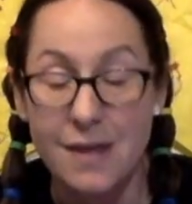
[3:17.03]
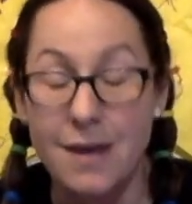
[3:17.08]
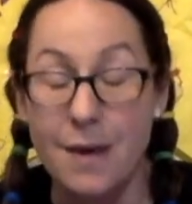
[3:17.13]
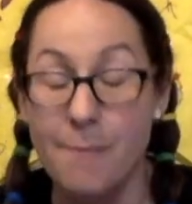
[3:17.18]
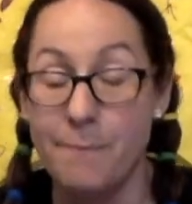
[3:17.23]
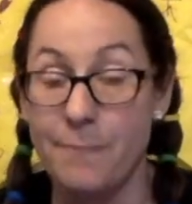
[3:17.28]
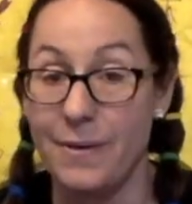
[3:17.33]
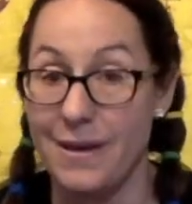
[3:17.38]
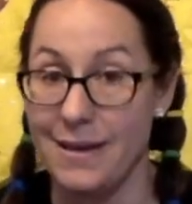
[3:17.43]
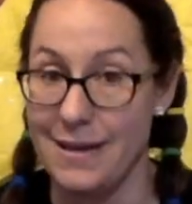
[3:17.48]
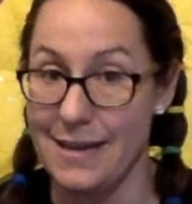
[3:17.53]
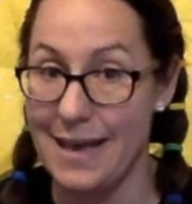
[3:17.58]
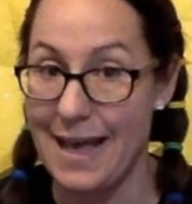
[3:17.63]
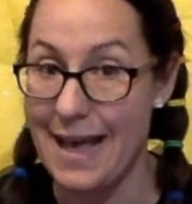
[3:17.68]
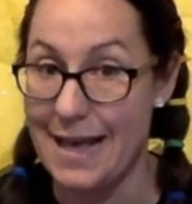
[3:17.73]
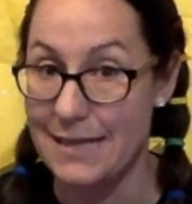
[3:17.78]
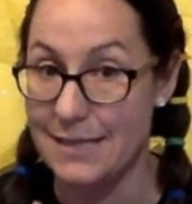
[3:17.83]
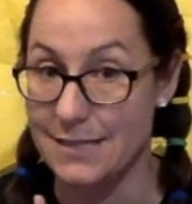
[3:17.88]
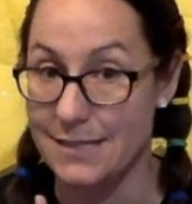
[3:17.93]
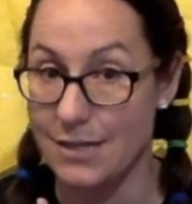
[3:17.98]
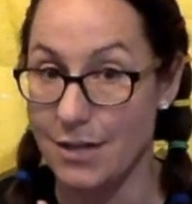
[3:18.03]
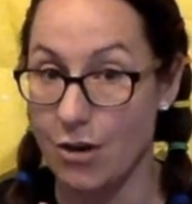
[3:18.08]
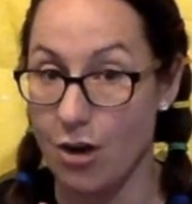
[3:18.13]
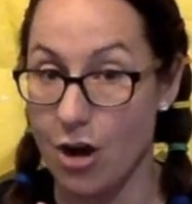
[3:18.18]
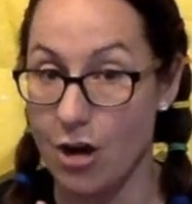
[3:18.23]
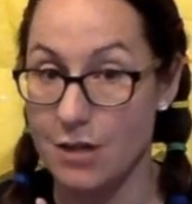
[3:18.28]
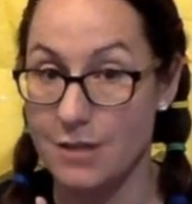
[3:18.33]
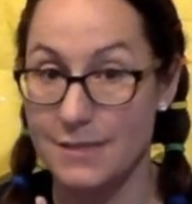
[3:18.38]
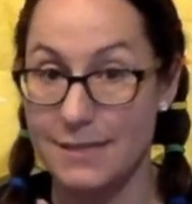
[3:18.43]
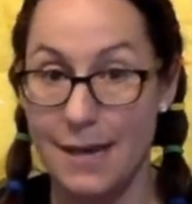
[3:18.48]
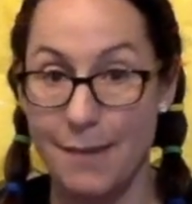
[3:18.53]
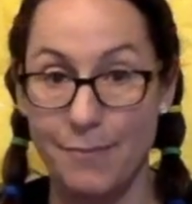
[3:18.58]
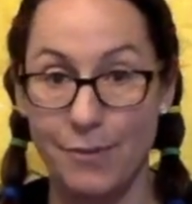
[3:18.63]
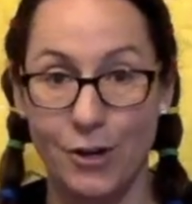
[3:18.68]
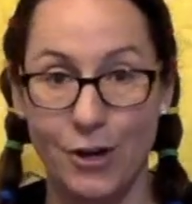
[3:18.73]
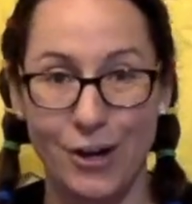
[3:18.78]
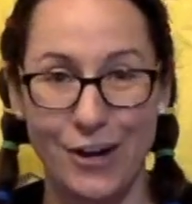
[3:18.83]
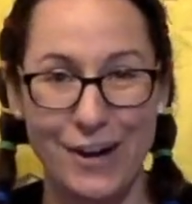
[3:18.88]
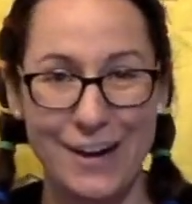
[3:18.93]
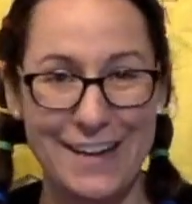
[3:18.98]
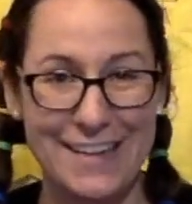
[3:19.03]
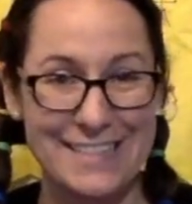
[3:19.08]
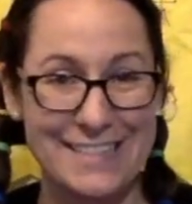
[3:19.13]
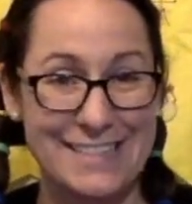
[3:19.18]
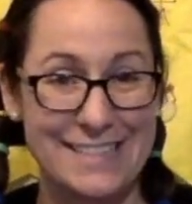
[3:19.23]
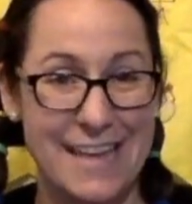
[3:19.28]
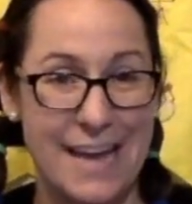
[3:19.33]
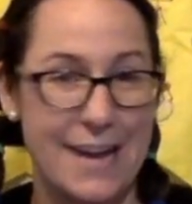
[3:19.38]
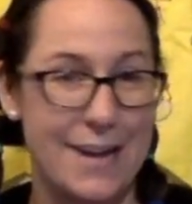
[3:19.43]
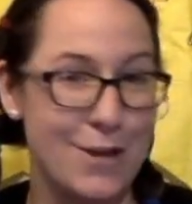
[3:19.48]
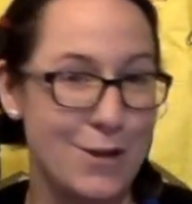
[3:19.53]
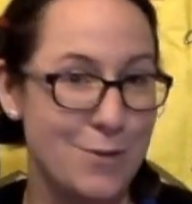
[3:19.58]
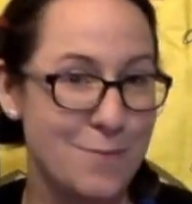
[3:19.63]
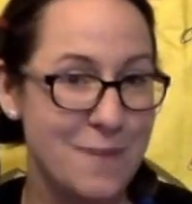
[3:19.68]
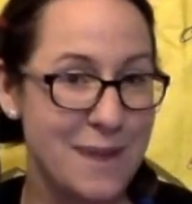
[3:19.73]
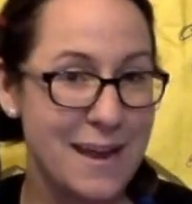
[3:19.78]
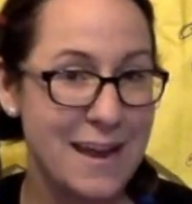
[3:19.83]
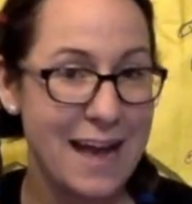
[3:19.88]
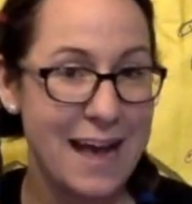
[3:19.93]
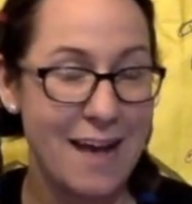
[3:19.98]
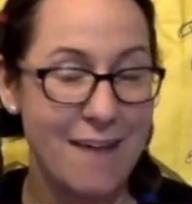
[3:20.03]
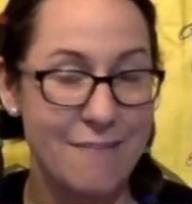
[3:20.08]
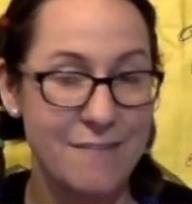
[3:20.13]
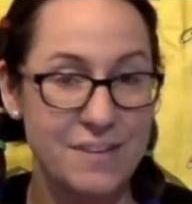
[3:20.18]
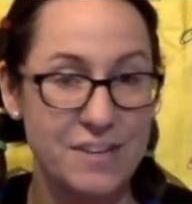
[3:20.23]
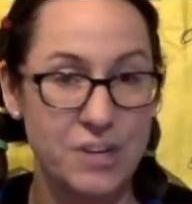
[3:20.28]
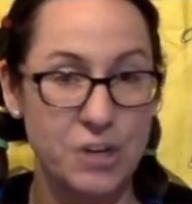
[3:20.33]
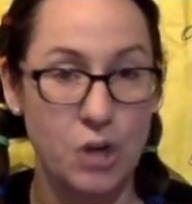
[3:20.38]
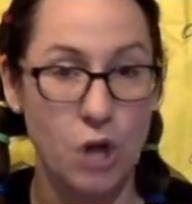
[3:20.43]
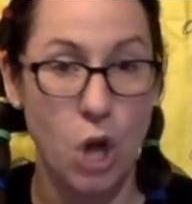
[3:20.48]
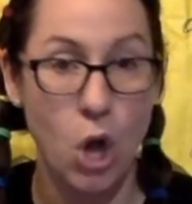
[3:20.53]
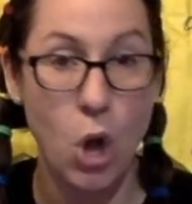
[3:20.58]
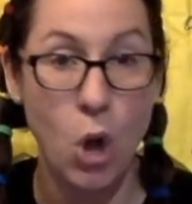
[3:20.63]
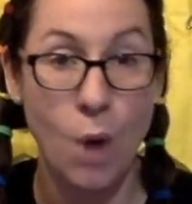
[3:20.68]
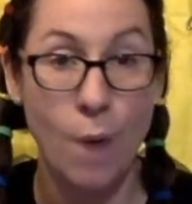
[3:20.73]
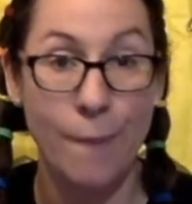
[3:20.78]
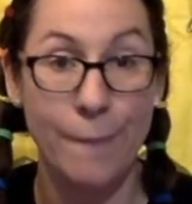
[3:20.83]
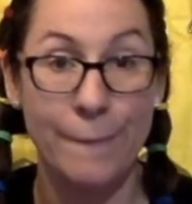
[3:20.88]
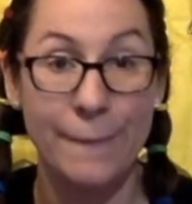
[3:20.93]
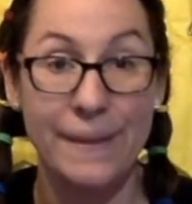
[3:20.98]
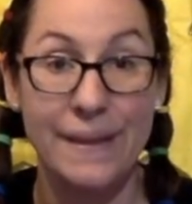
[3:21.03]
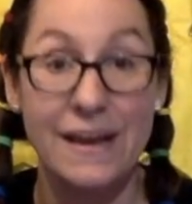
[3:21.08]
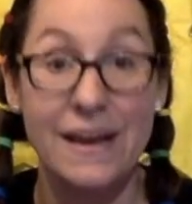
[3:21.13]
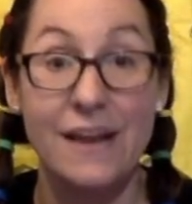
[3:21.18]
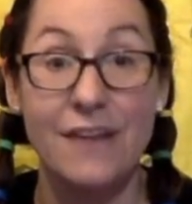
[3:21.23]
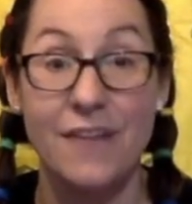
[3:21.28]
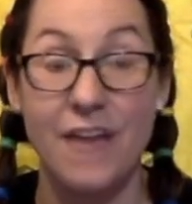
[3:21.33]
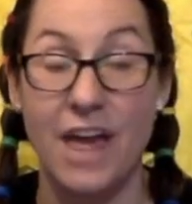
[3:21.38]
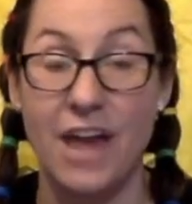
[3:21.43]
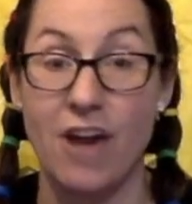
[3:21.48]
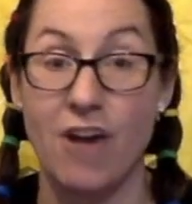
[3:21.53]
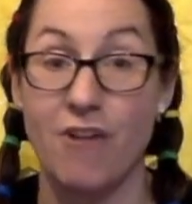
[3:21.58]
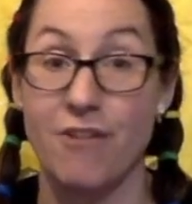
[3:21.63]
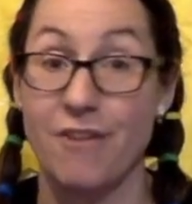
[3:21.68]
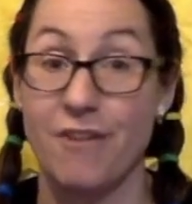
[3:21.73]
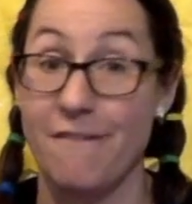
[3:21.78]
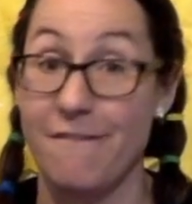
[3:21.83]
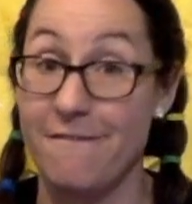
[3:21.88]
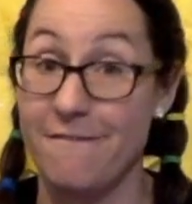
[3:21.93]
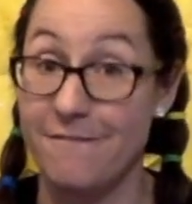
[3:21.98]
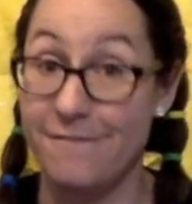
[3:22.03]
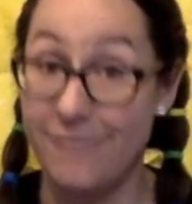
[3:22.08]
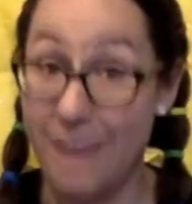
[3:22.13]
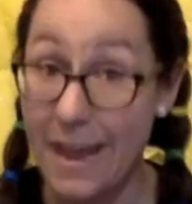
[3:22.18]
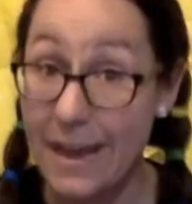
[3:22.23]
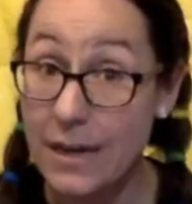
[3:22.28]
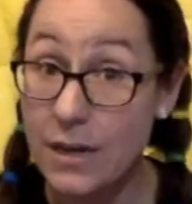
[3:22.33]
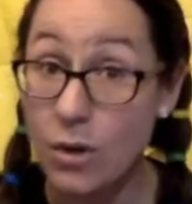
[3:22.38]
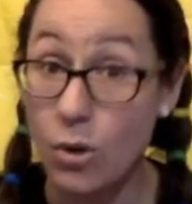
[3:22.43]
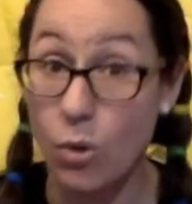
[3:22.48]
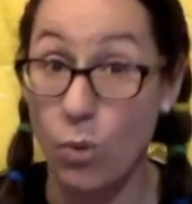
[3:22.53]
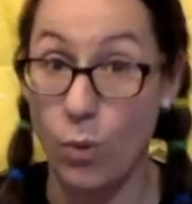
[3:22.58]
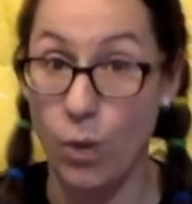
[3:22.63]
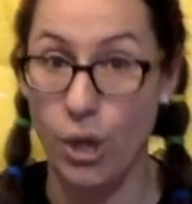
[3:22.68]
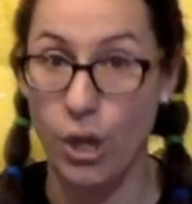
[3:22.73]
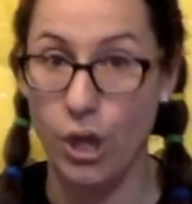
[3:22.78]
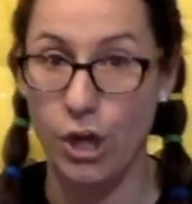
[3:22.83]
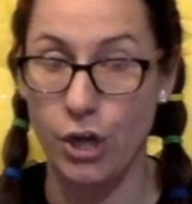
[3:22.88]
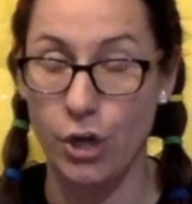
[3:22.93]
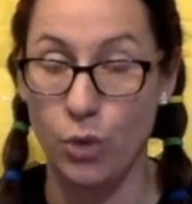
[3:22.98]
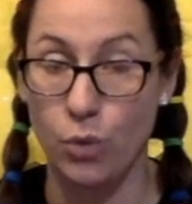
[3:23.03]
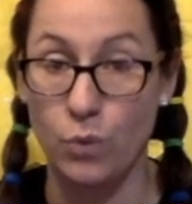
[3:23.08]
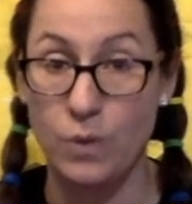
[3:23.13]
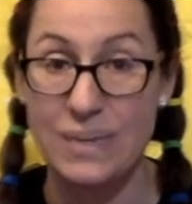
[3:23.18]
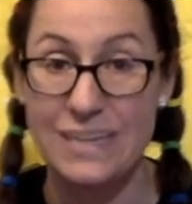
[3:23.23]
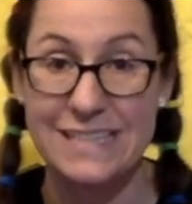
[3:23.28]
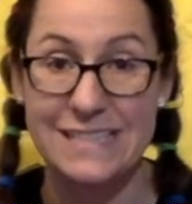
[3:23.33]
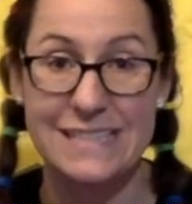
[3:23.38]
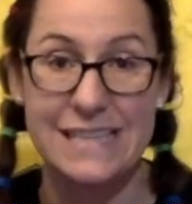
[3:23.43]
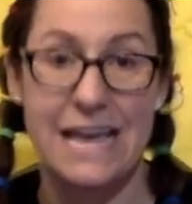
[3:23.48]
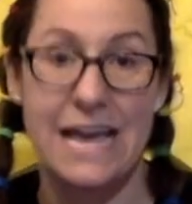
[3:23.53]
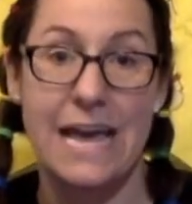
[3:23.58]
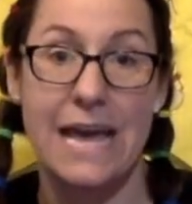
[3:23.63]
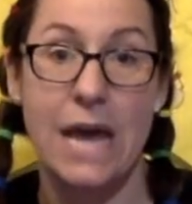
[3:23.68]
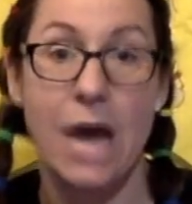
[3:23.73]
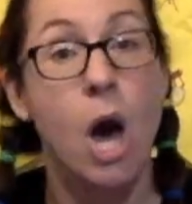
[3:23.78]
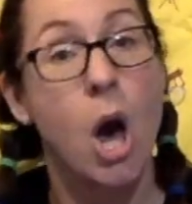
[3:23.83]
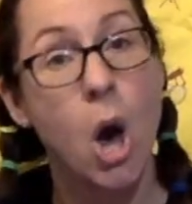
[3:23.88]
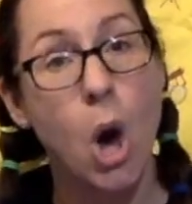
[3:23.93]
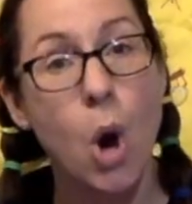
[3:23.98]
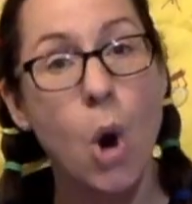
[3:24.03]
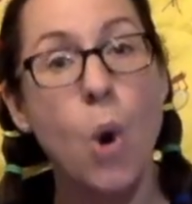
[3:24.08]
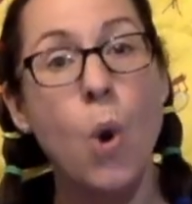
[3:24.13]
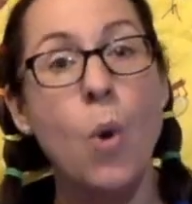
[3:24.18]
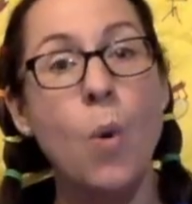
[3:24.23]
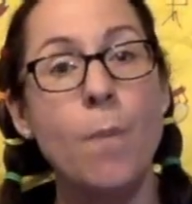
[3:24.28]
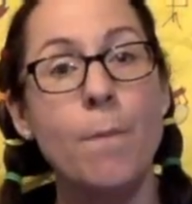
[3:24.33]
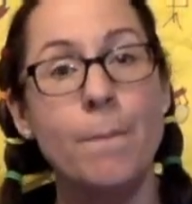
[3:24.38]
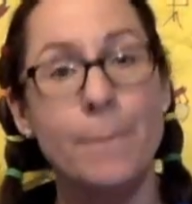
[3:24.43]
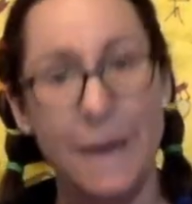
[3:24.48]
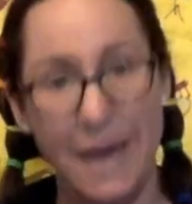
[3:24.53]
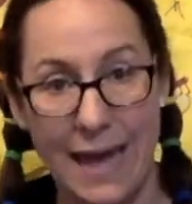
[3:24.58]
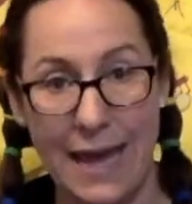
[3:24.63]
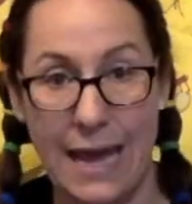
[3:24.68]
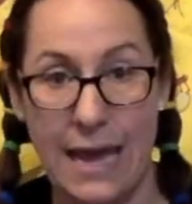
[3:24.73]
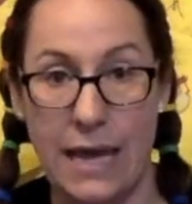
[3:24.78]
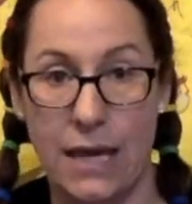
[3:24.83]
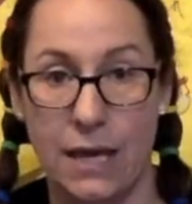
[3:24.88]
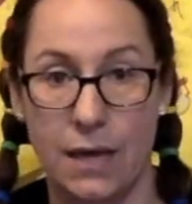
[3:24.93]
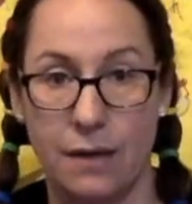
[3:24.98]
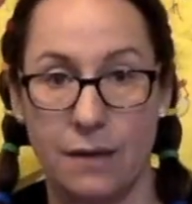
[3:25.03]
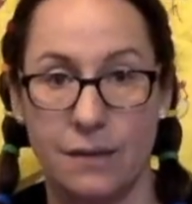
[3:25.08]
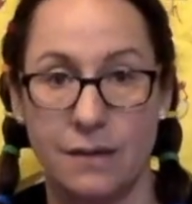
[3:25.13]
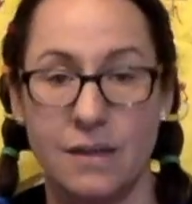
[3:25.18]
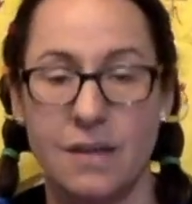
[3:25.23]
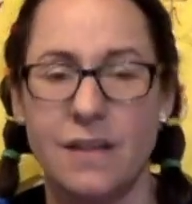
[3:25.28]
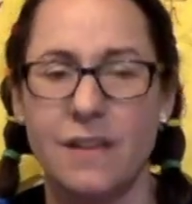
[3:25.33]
But yes, there are some curtains that you might have in your home that are the final word. We say opaque.